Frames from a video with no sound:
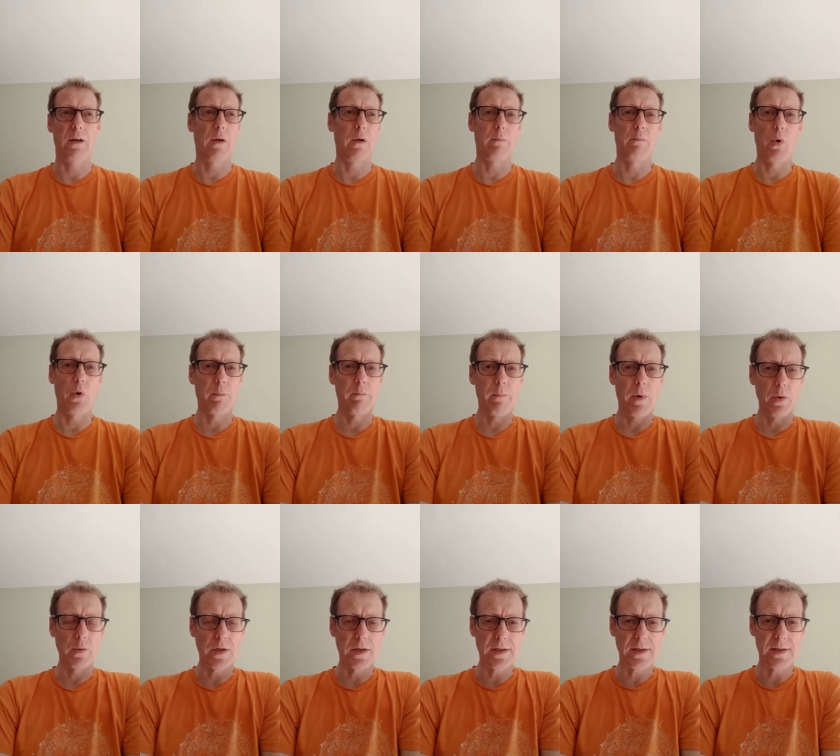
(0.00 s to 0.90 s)
lot of modern
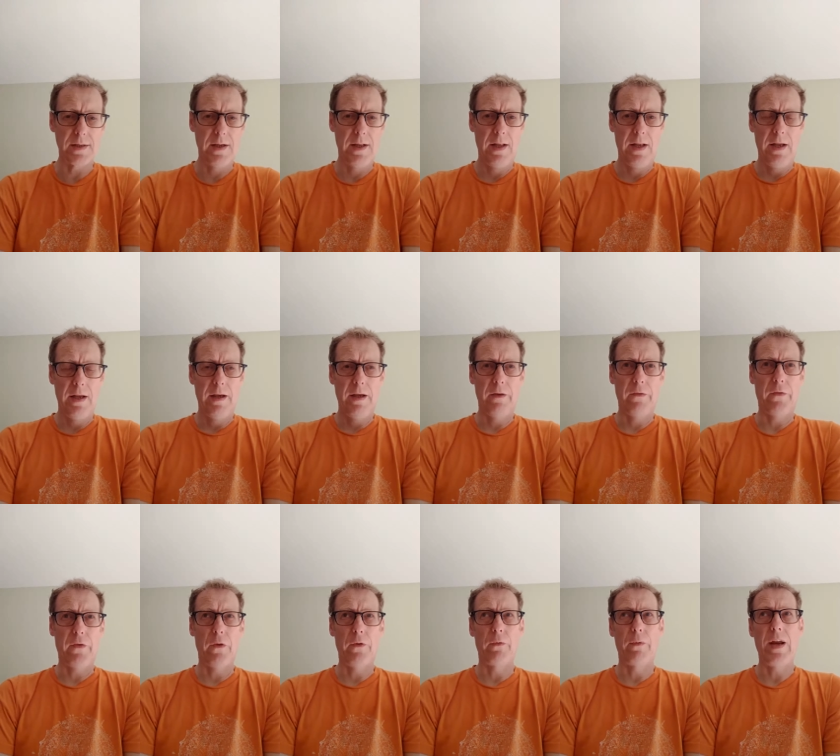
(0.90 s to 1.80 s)
motors. And
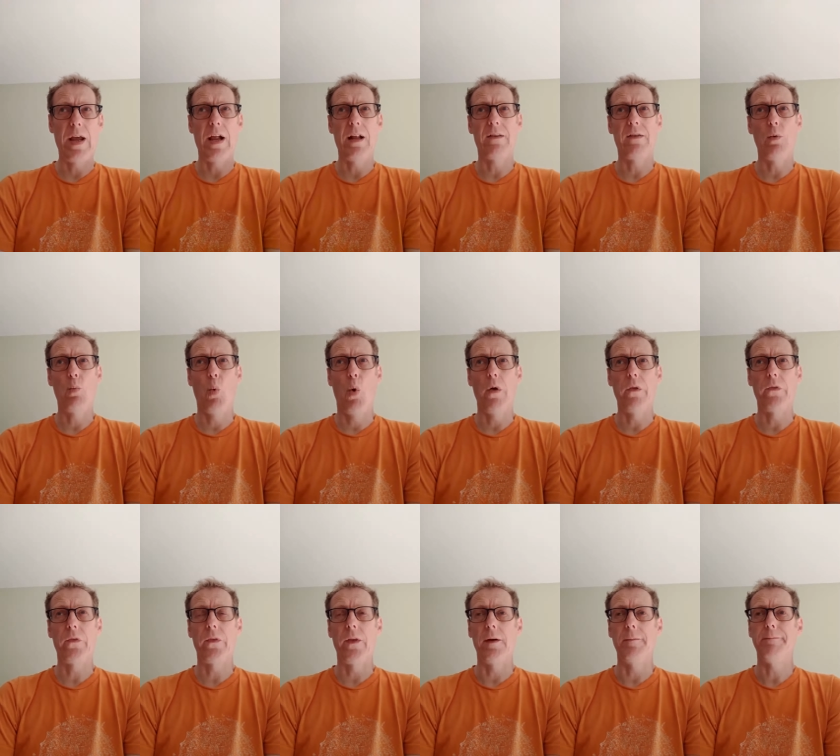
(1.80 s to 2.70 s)
so the reality
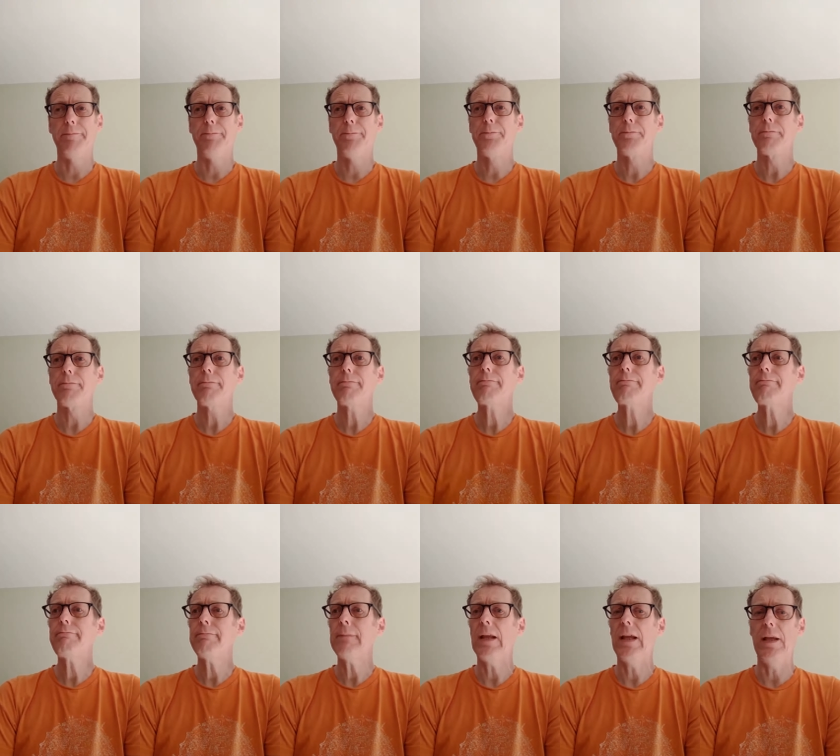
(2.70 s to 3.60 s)
was that
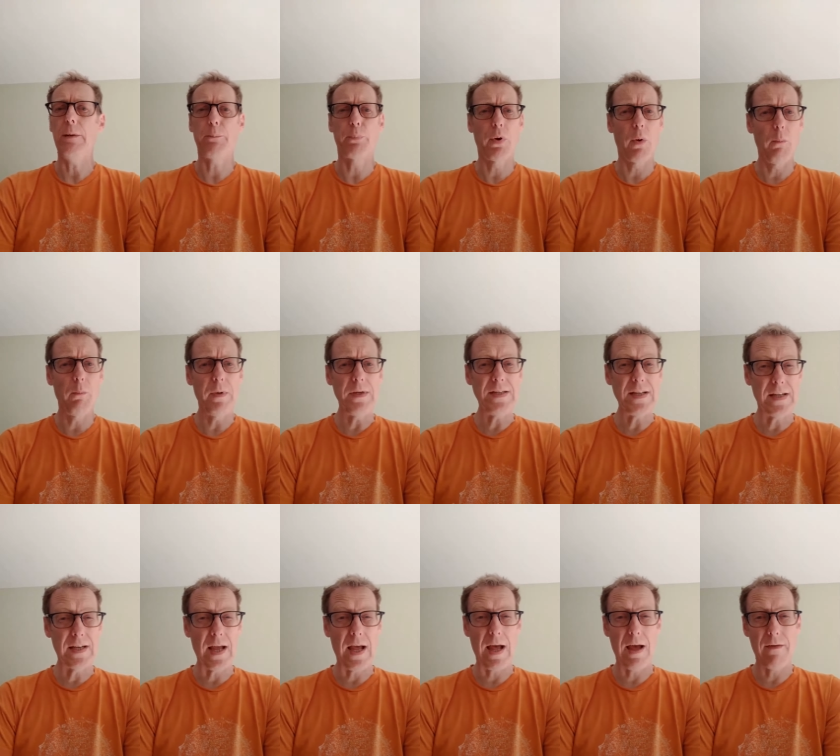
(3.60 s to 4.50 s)
it probably
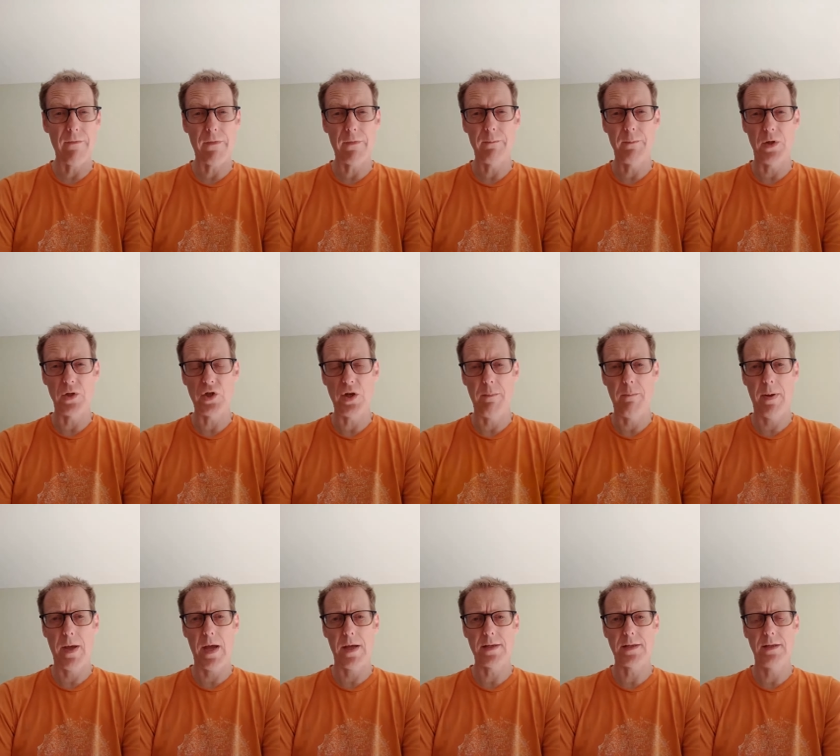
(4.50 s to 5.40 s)
didn't have much
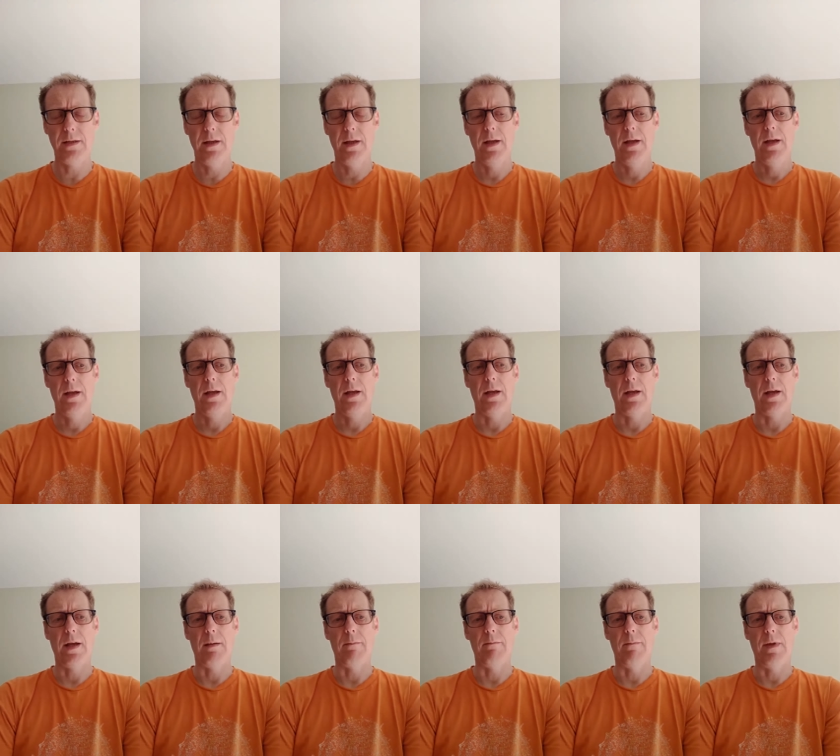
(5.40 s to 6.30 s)
impact.
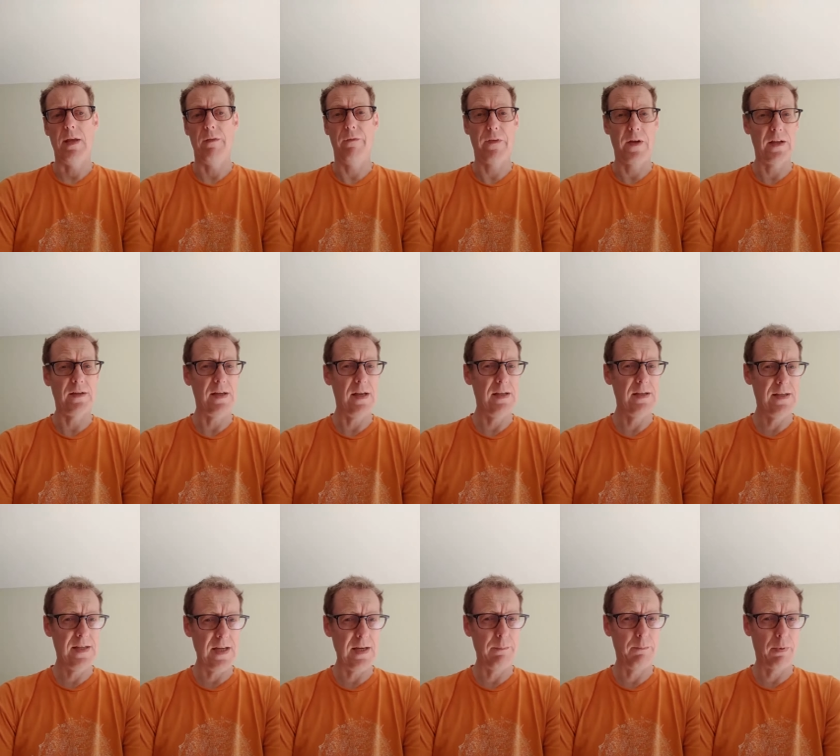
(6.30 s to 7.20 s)
In fact, it
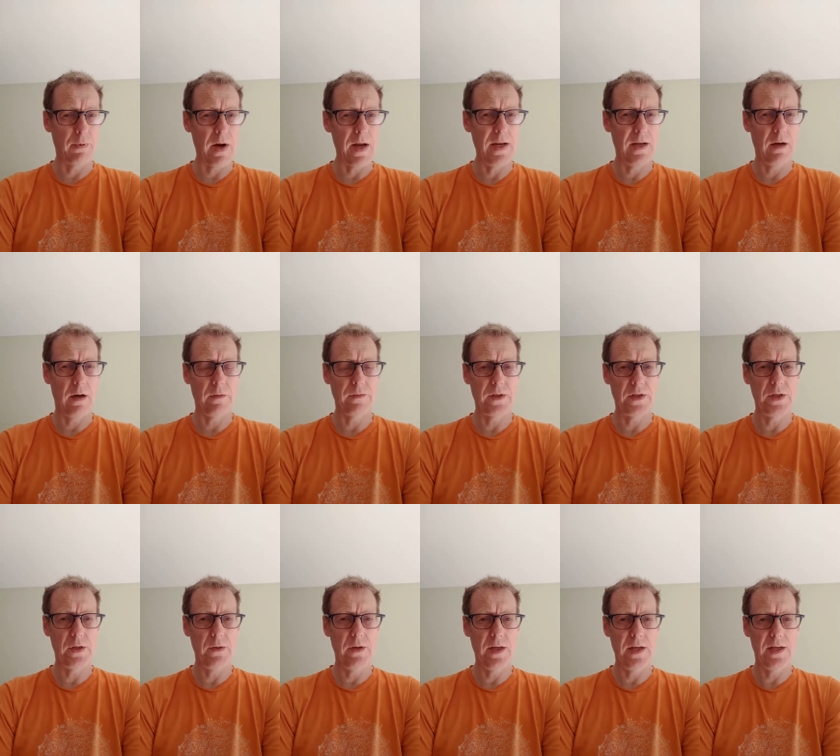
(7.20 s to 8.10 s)
did break after
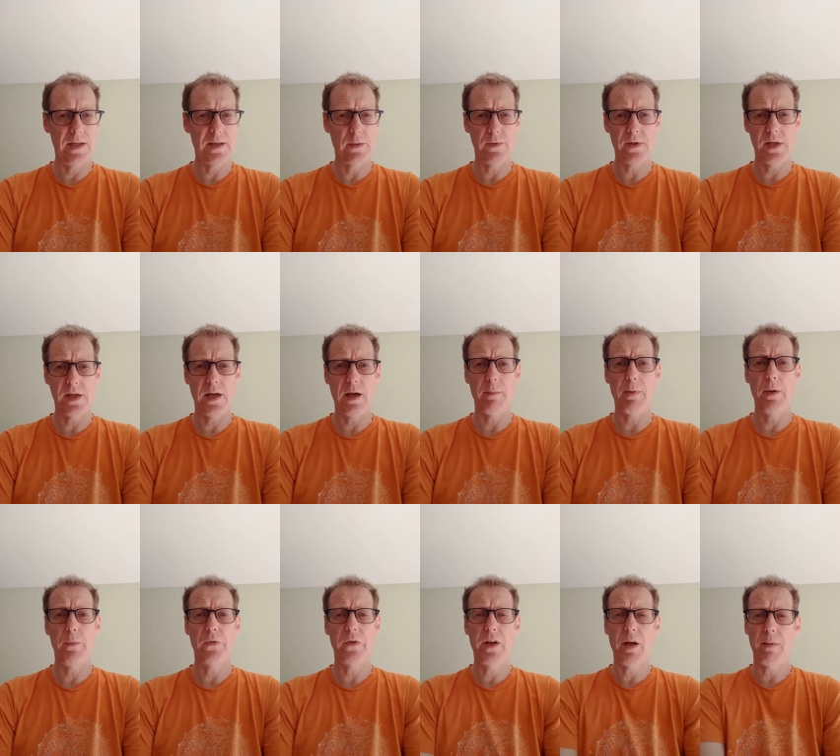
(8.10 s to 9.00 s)
2 years. It was a
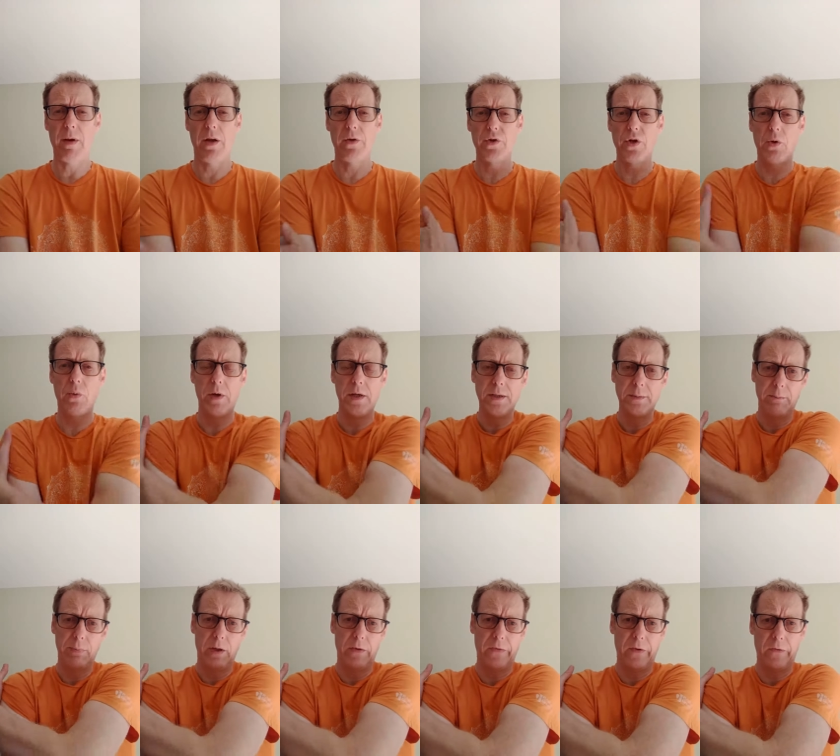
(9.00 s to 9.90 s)
couple of
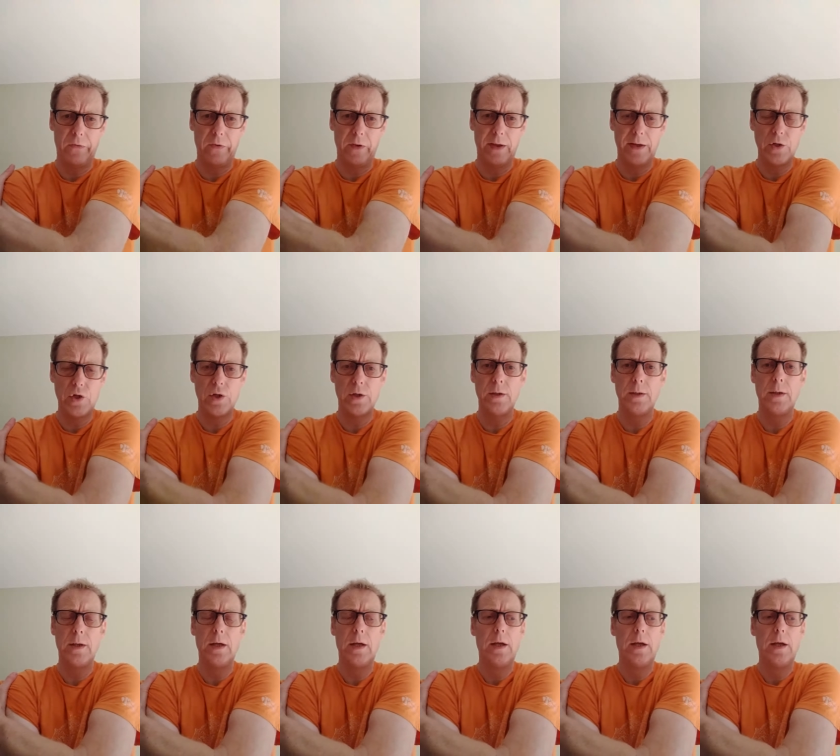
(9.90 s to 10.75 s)
£100 plus installation,